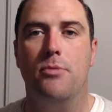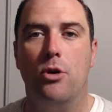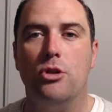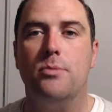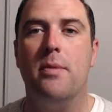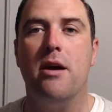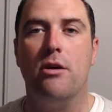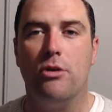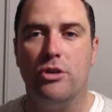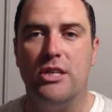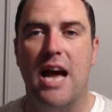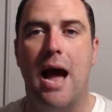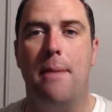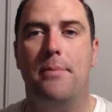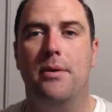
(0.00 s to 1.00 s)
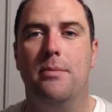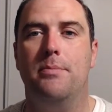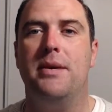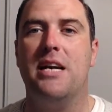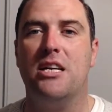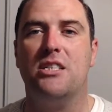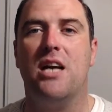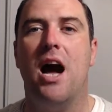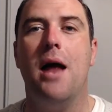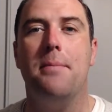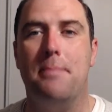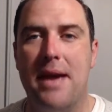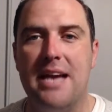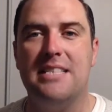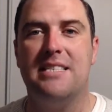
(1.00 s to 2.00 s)
Those miracles happen because
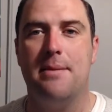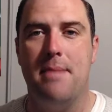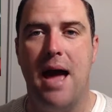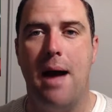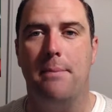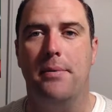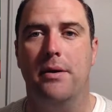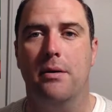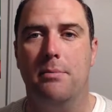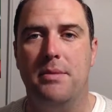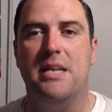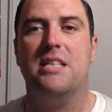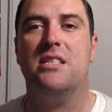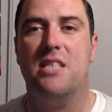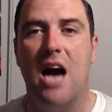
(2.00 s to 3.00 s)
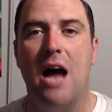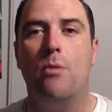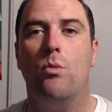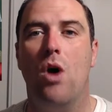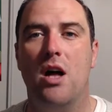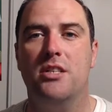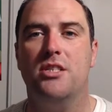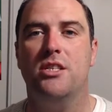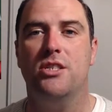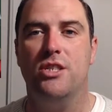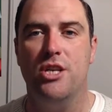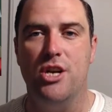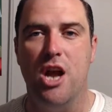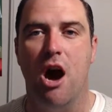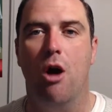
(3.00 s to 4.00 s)
God makes them happen, because God wants us
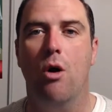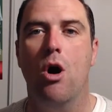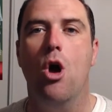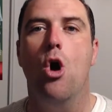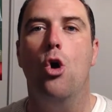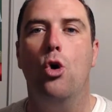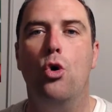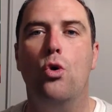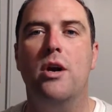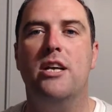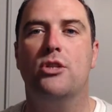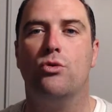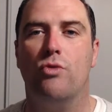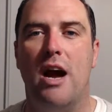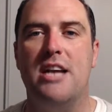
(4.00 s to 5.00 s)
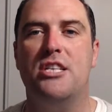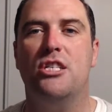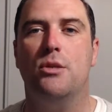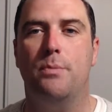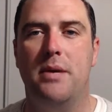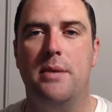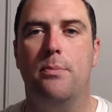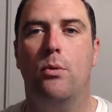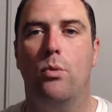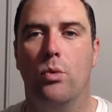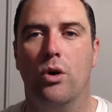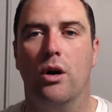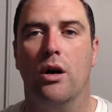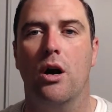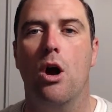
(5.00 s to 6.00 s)
to know who his righteous people
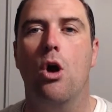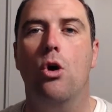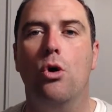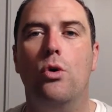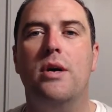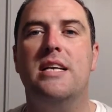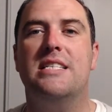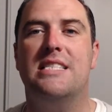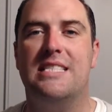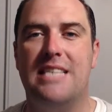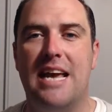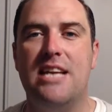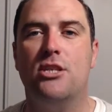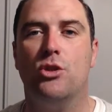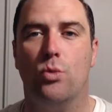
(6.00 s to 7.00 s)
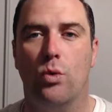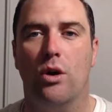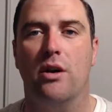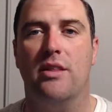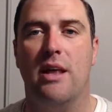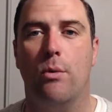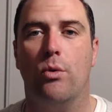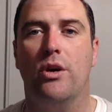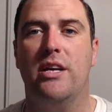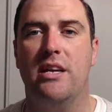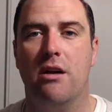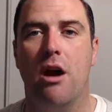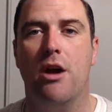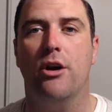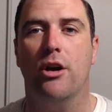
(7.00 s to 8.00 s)
were, who his saints were that were
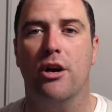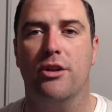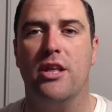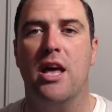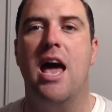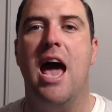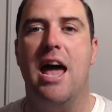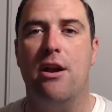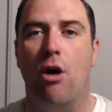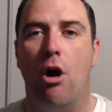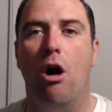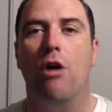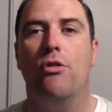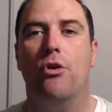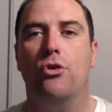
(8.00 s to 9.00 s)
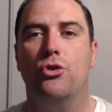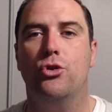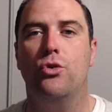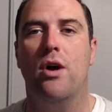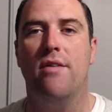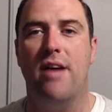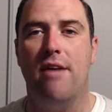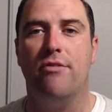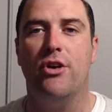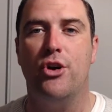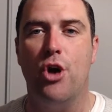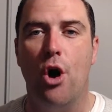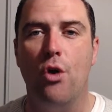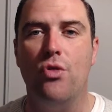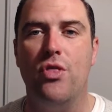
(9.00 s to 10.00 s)
here on earth and all those who have ever
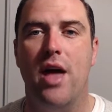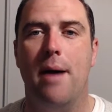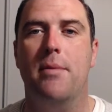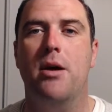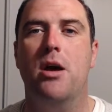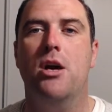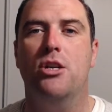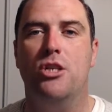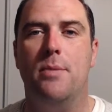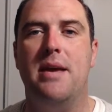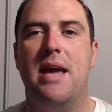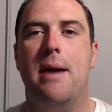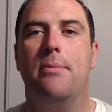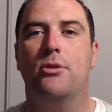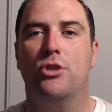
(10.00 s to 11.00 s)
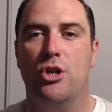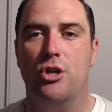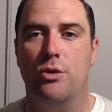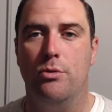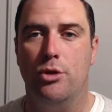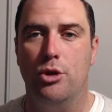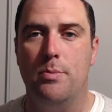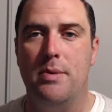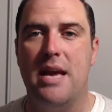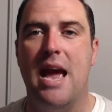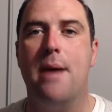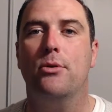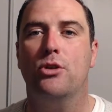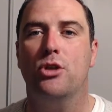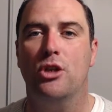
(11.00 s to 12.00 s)
known them to be able to, to be
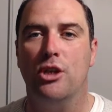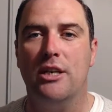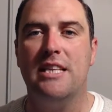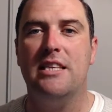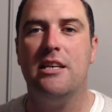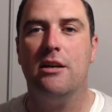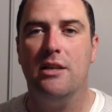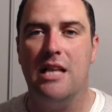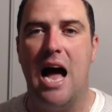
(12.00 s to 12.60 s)
able to look at their